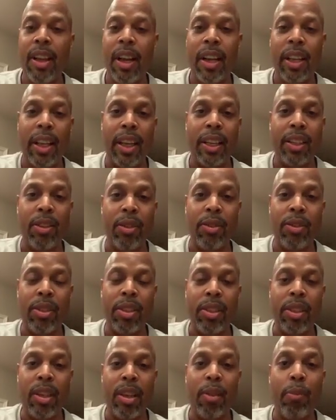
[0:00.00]
I like
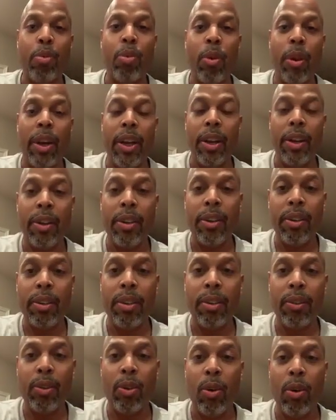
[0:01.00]
using uh, prayer,
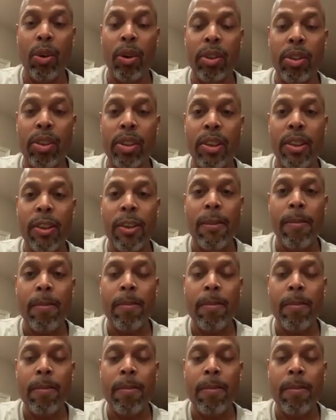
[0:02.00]
of course,